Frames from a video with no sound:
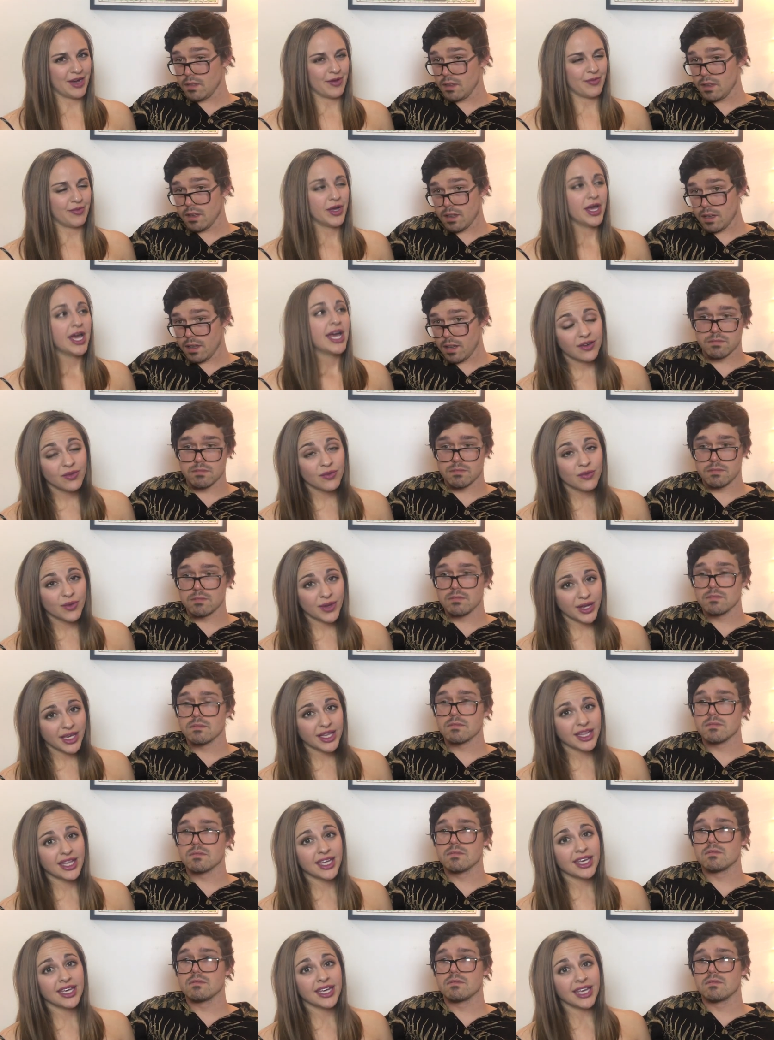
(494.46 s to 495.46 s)
Speaker 1: up. It
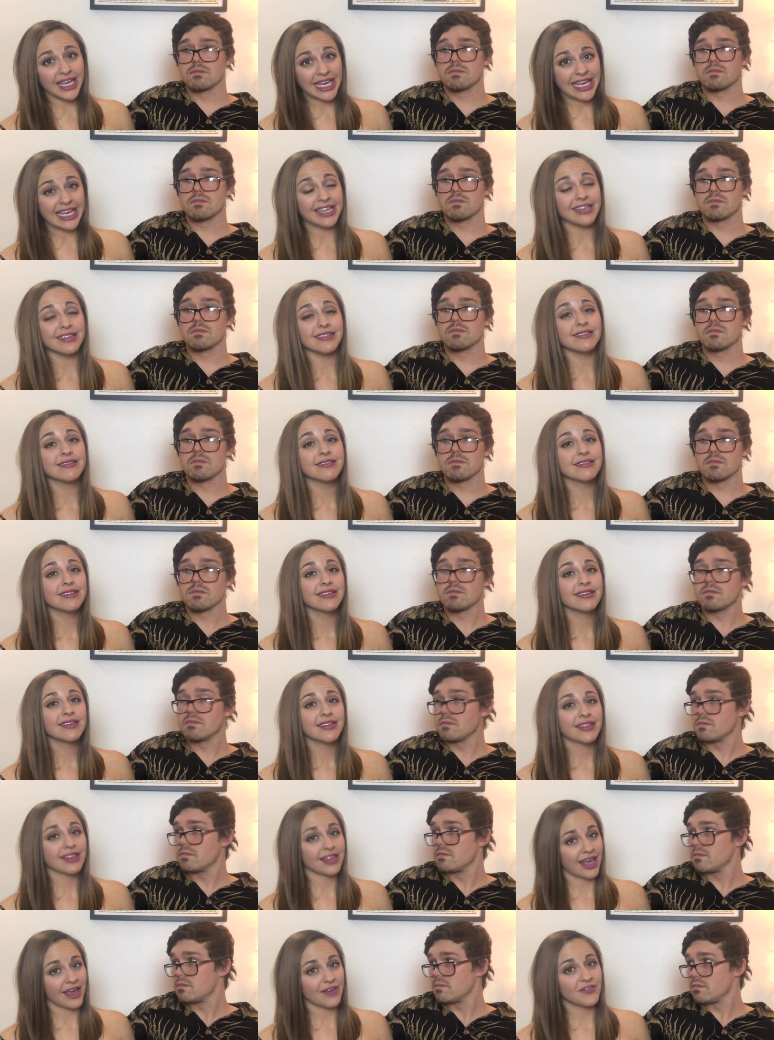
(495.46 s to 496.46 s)
really is
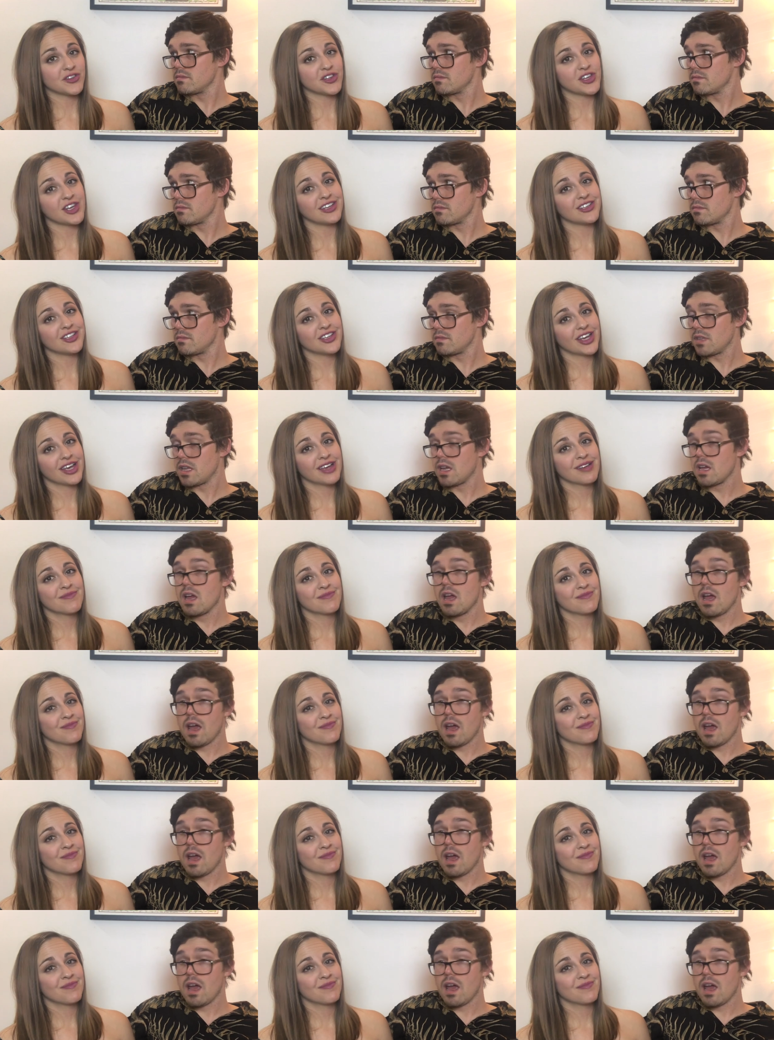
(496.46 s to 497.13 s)
life changing.